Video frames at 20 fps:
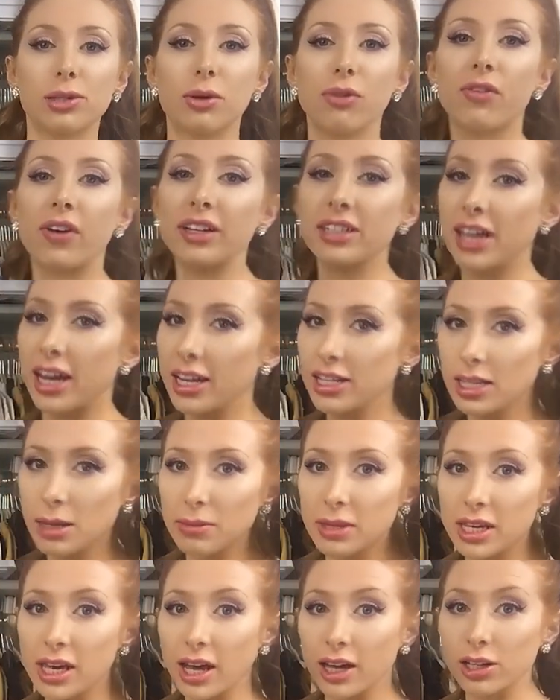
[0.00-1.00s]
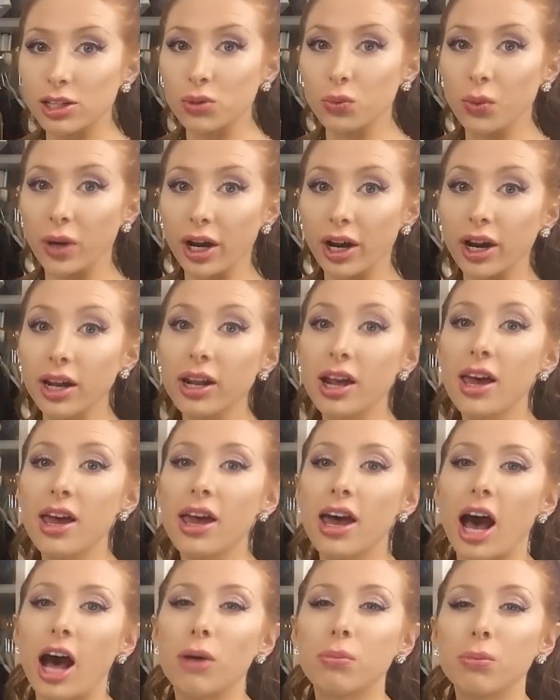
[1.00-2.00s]
So if I take something out to wear it,
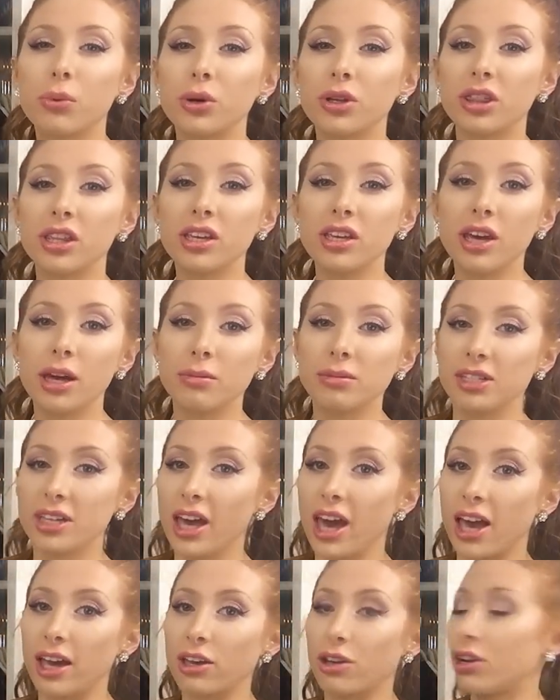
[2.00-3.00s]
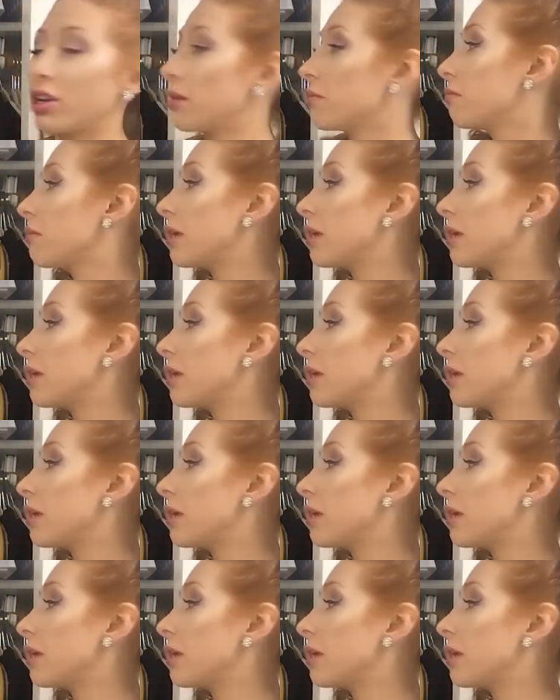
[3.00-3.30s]
I'll put the empty hanger